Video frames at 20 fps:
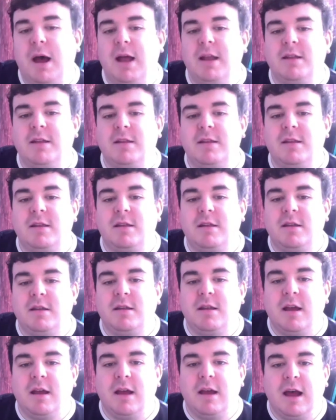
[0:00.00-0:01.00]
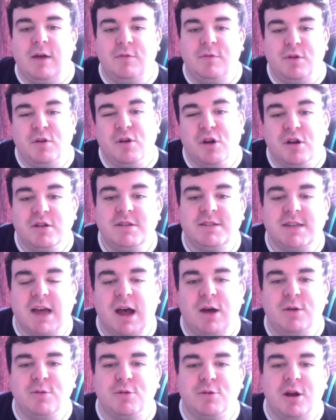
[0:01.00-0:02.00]
band have their own
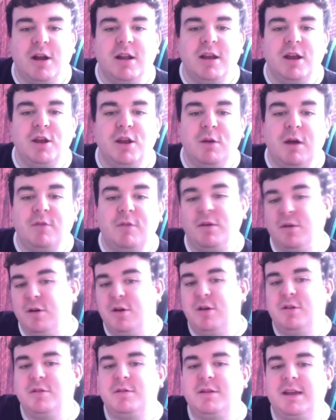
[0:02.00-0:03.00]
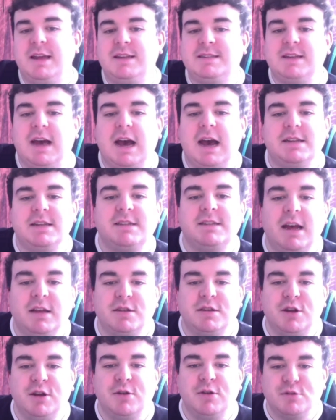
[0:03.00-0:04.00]
sound really, and you have your own guitar style,
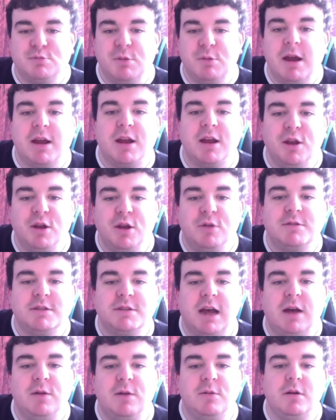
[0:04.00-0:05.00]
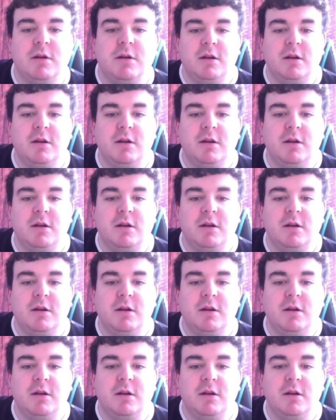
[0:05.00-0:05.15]
so it does make a new sound.